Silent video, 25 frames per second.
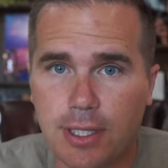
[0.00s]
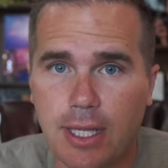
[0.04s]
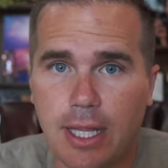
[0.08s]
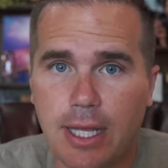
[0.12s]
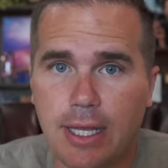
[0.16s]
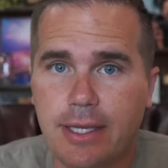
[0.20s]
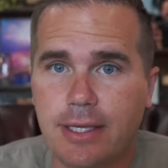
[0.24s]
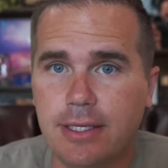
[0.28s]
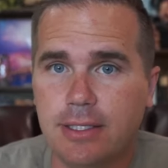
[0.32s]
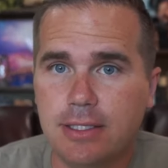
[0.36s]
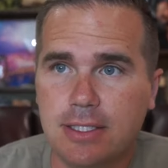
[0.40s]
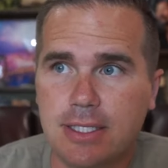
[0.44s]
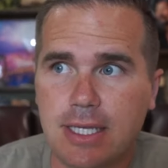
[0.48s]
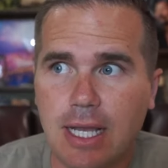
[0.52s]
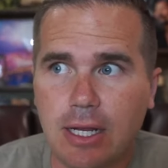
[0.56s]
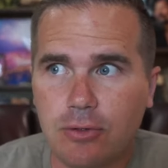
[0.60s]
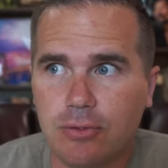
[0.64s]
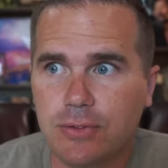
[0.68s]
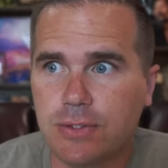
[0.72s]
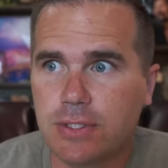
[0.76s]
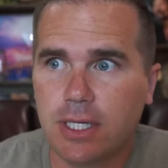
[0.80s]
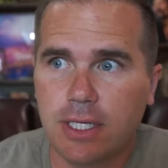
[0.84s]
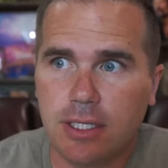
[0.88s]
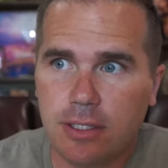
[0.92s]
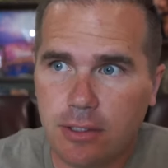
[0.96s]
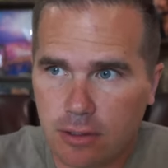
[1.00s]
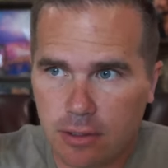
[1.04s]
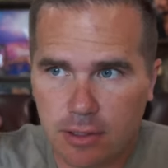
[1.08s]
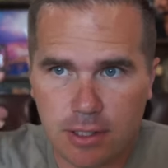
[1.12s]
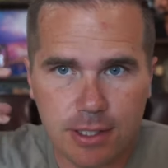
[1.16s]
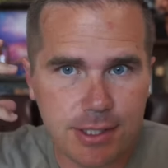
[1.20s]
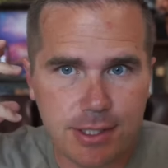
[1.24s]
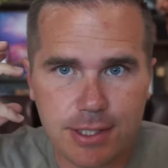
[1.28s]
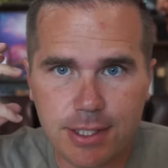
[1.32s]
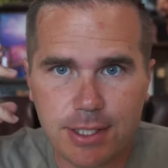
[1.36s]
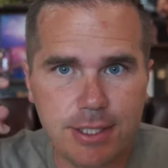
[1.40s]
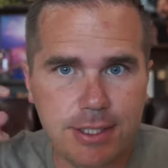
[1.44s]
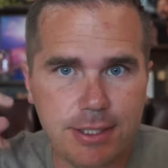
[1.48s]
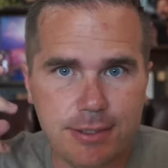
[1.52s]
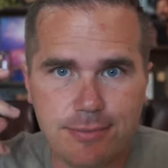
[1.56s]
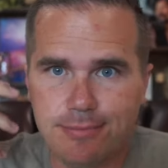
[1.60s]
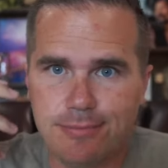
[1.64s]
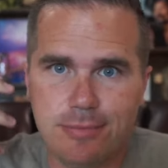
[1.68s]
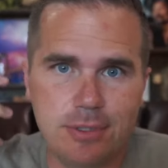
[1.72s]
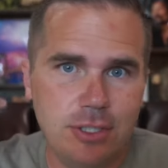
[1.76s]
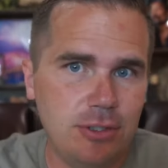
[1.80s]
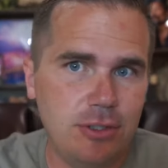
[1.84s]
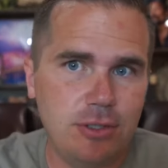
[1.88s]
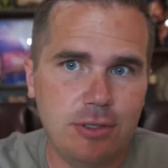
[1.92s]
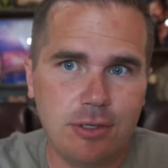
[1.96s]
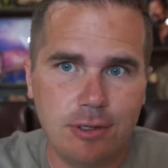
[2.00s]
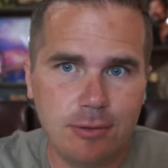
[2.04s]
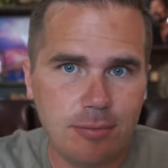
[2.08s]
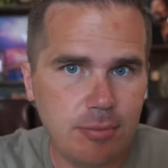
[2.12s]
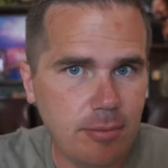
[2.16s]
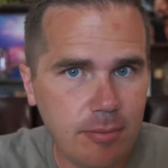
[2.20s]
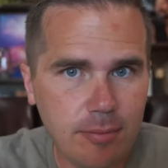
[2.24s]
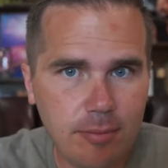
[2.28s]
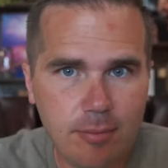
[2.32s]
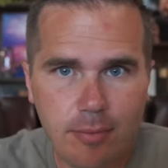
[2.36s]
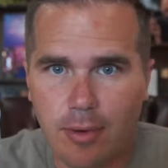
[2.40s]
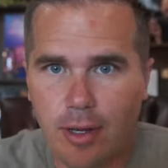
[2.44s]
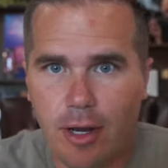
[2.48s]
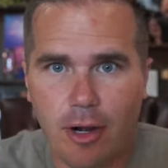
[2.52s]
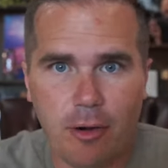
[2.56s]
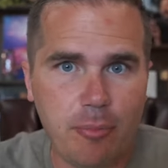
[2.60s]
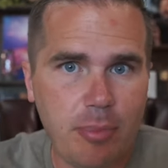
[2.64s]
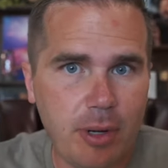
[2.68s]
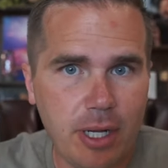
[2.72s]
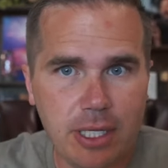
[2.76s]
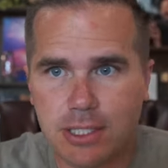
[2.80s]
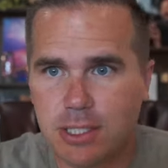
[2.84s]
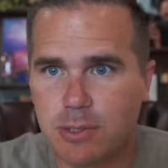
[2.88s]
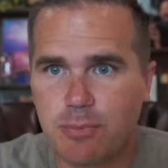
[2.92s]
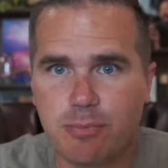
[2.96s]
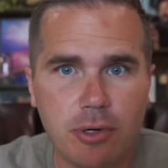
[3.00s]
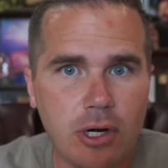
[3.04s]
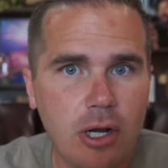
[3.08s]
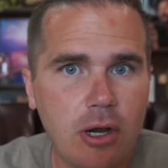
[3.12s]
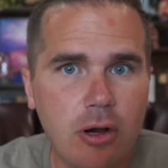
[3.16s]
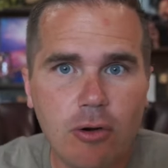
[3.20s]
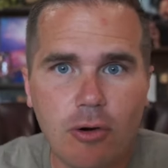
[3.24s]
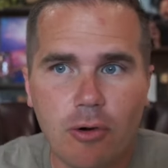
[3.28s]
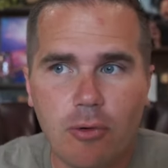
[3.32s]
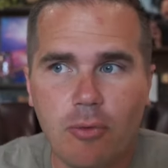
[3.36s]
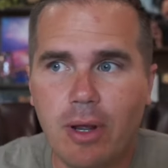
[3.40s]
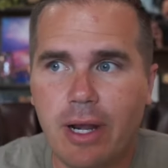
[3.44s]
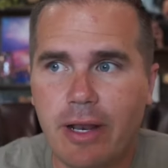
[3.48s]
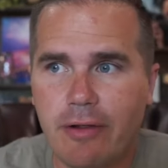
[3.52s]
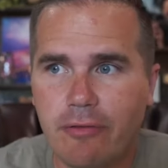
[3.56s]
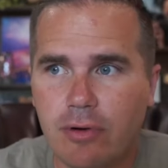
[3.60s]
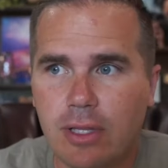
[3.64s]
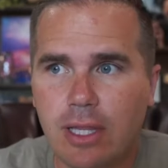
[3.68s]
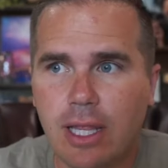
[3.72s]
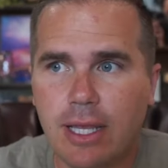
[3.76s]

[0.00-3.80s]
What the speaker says: Like it sounds like you're listening to your AirPods Pro or whatever.